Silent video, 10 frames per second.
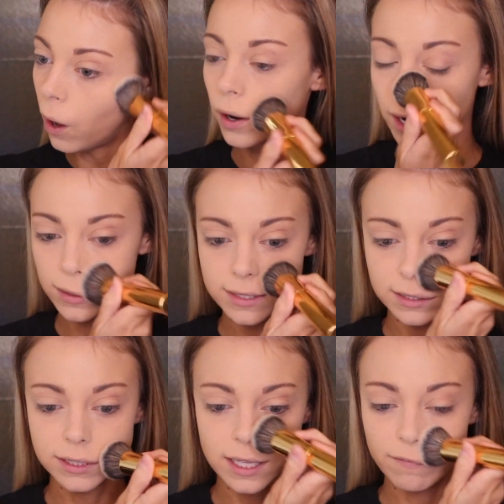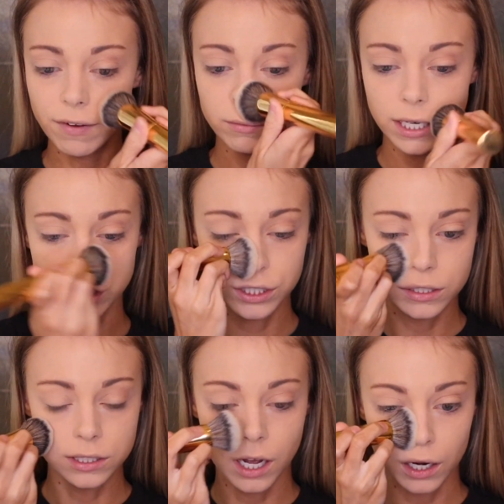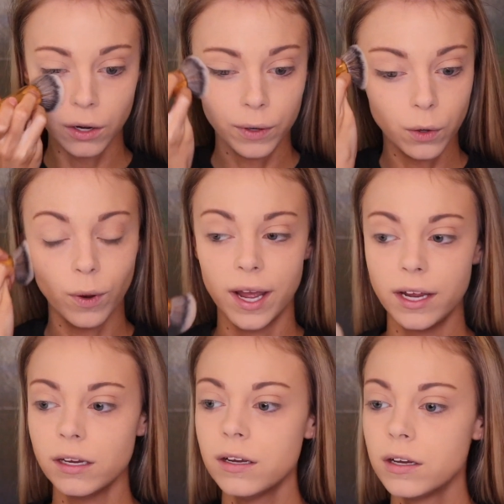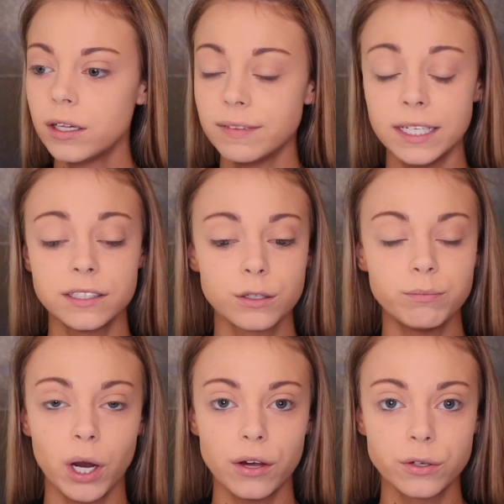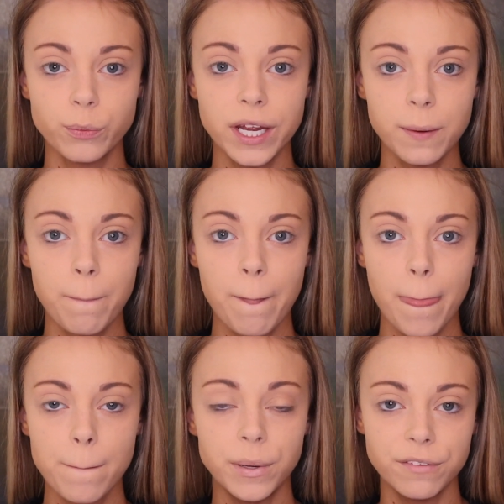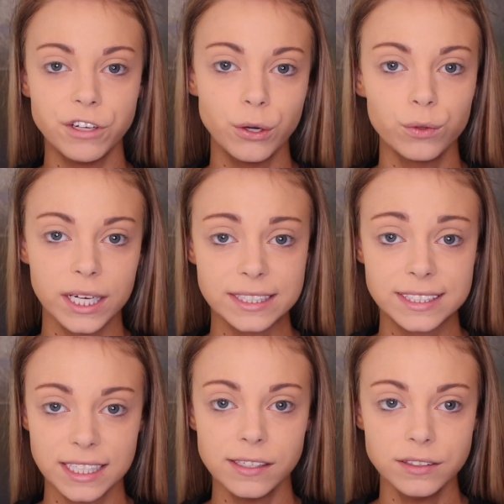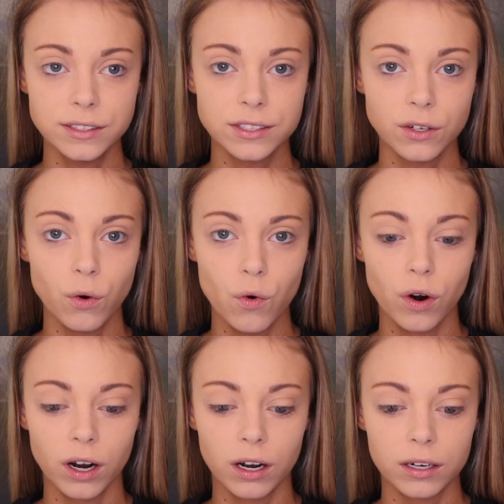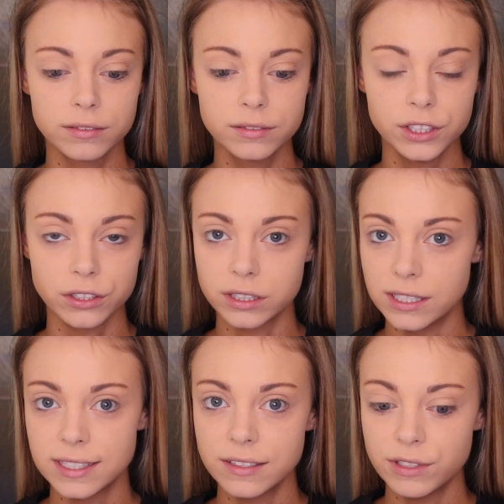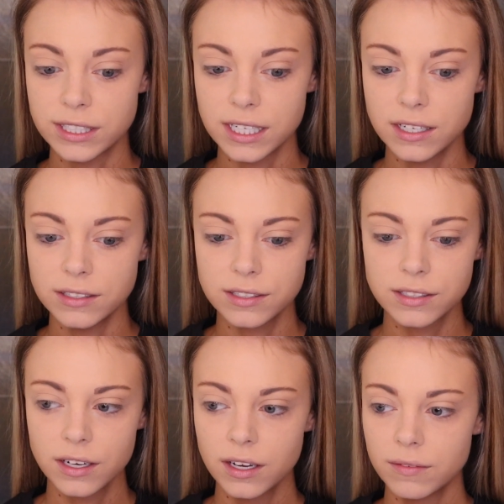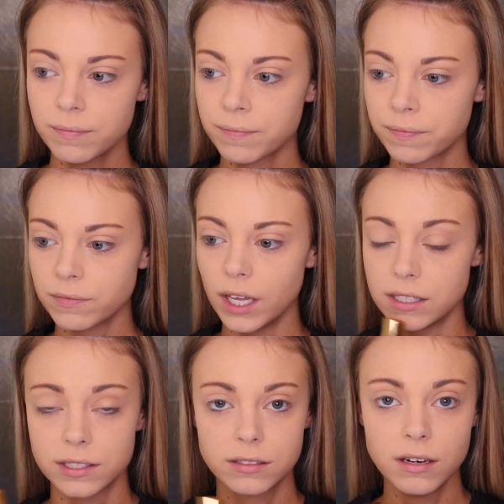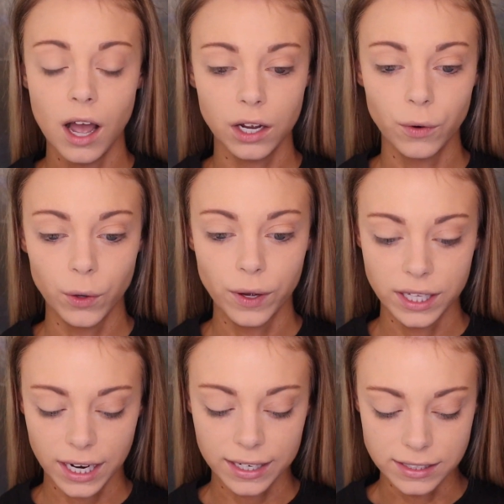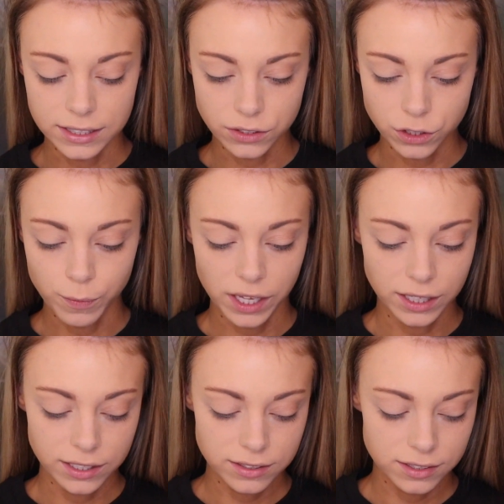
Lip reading: Okay, the scent of that foundation is not going away. That doesn't bother me. But if you don't like scents or you're sensitive to scents, it's not going away. Like, I can still smell it.